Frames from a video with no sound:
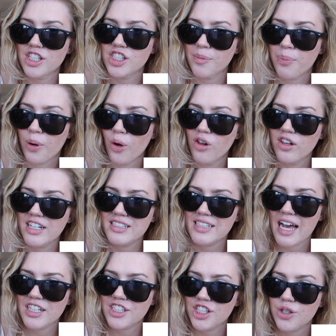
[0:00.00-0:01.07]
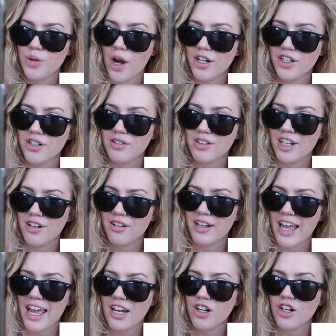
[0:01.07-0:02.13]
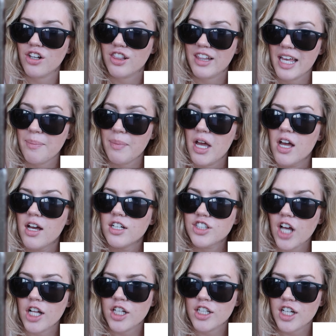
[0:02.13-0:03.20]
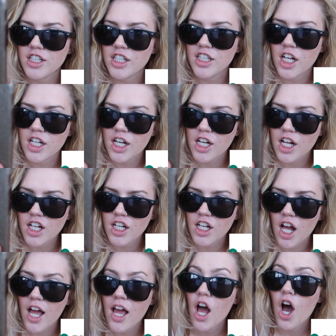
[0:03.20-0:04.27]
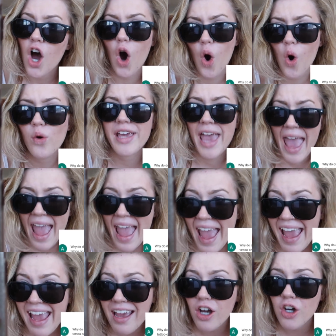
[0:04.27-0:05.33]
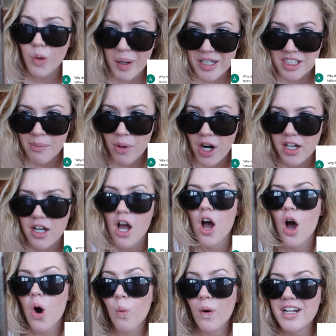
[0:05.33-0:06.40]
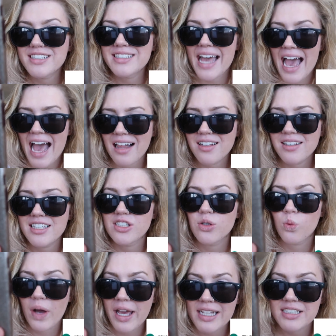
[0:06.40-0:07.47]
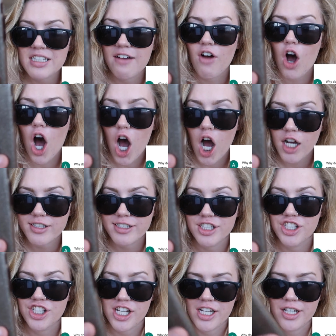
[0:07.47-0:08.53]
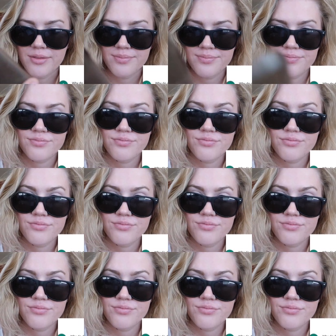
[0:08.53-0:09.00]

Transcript: A Chipotle tattoo on your inner, inner lip, dot, dot, dot, dot, dot, dot, dot, dot, okay, question mark. What a talentless waste of oxygen.